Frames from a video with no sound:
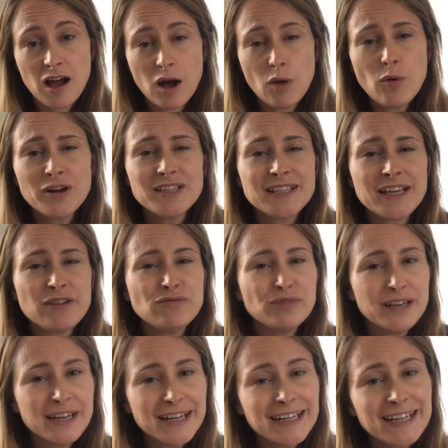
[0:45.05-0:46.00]
I want to say
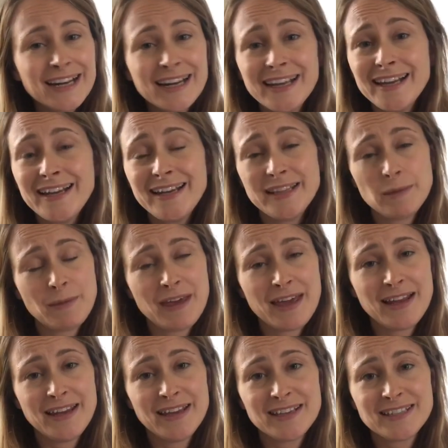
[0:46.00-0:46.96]
really clearly at the
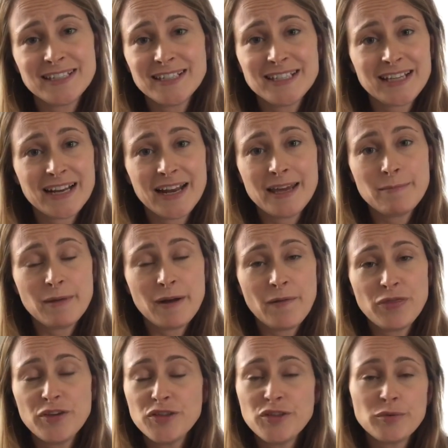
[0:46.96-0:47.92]
beginning as a
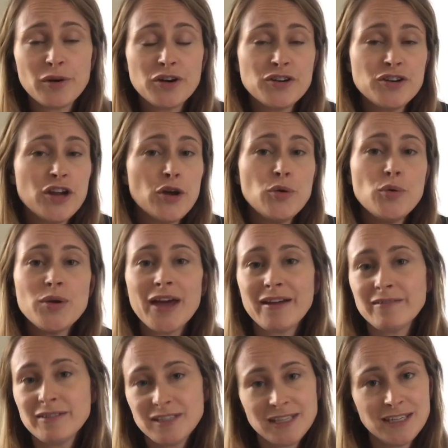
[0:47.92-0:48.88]
disclaimer that there are no
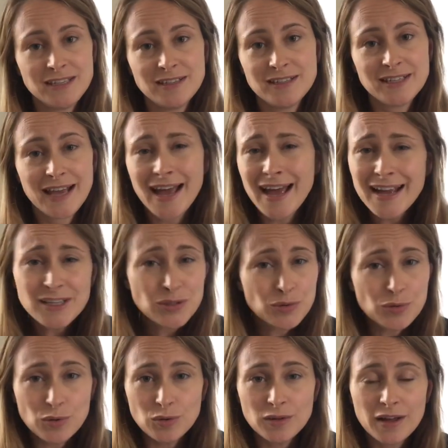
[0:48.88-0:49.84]
guarantees at
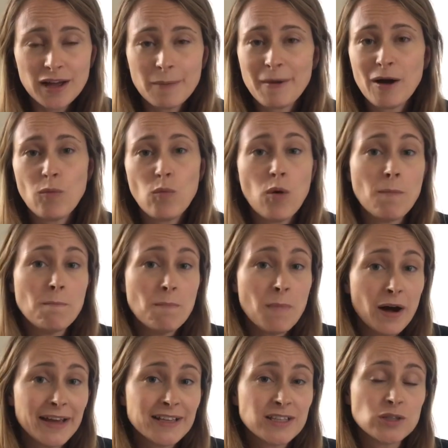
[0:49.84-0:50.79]
all about what
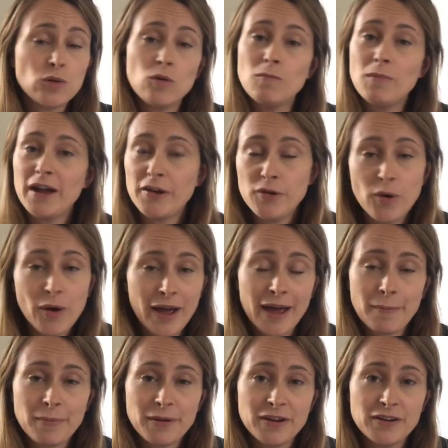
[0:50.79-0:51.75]
might or might not
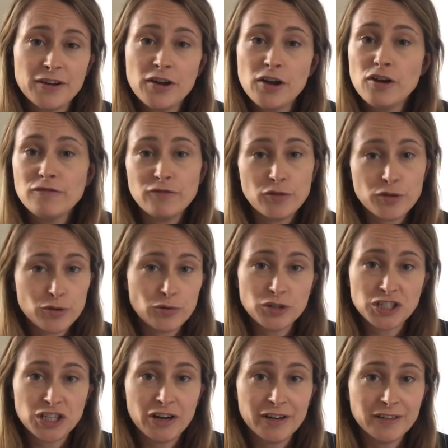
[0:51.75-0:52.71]
happen for your
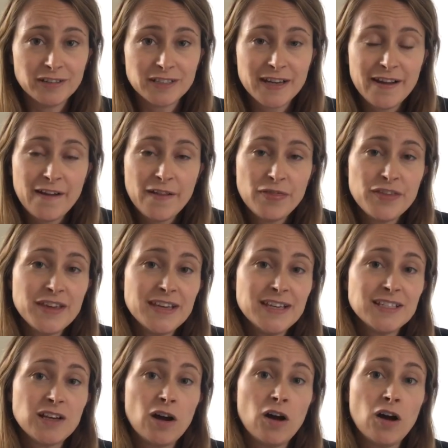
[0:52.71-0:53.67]
child.
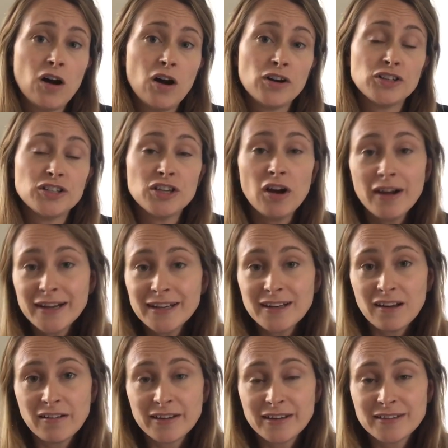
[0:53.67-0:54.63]
These are
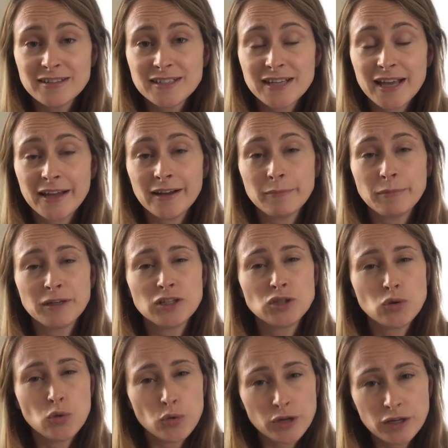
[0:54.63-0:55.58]
guidelines and I'm going to
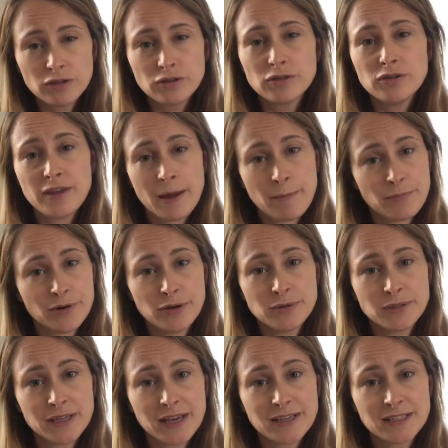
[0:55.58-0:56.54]
talk you through that
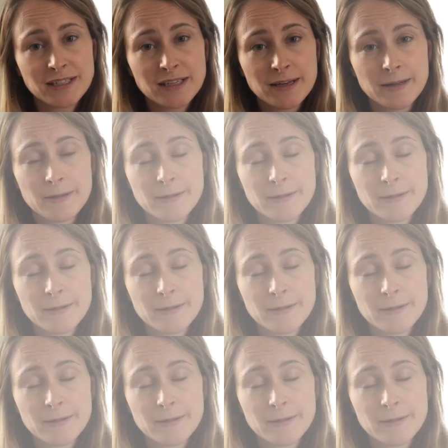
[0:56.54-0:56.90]
process.